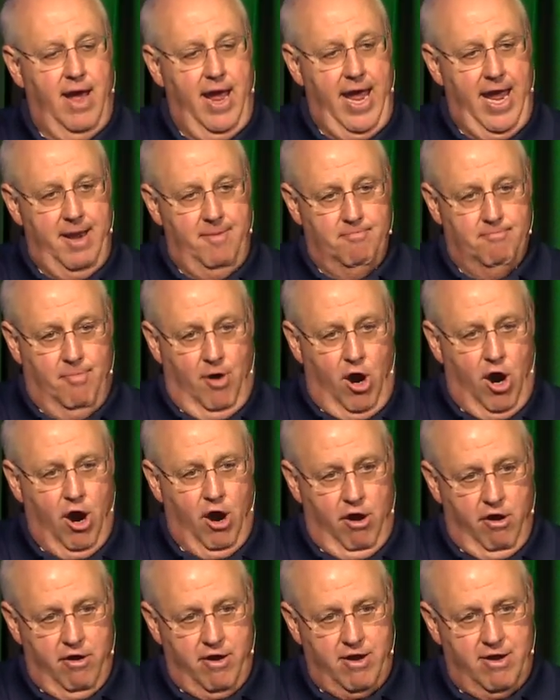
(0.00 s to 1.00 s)
A
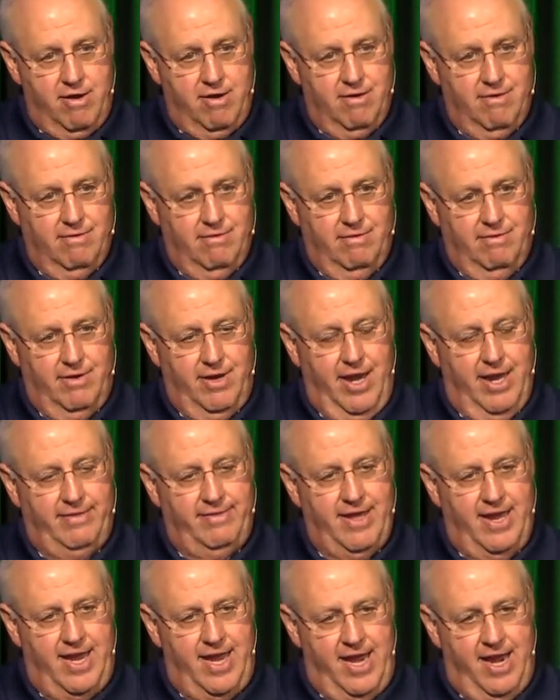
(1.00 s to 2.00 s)
mark in
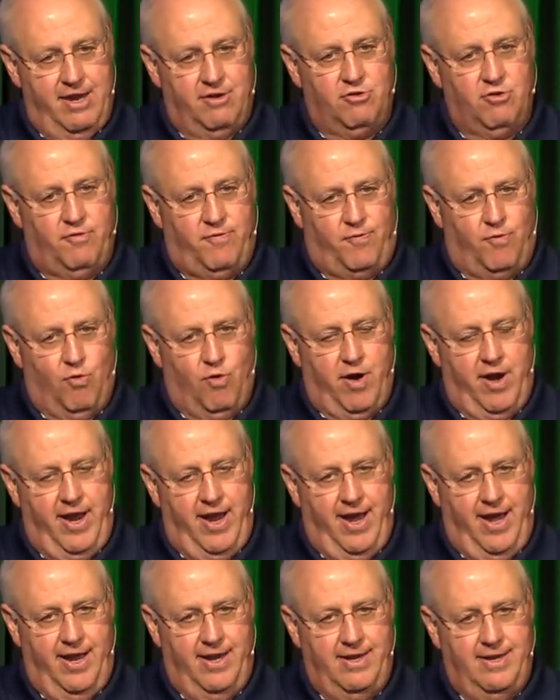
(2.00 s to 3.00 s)
the hand or
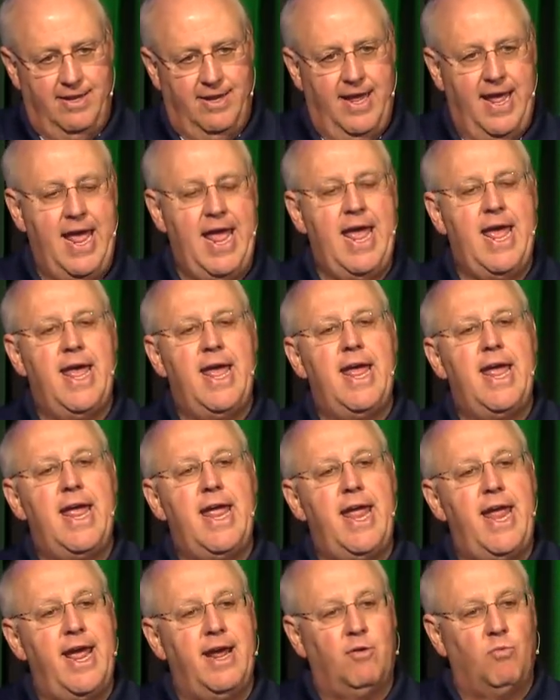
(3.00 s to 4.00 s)
forehead,
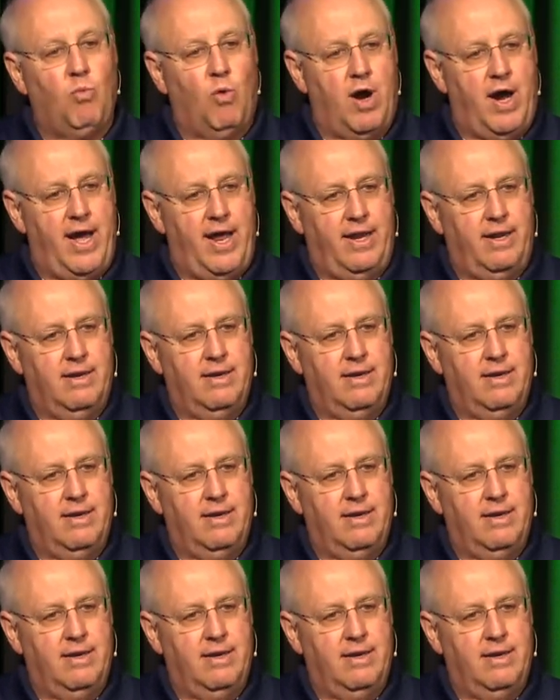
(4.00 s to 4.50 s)
and what?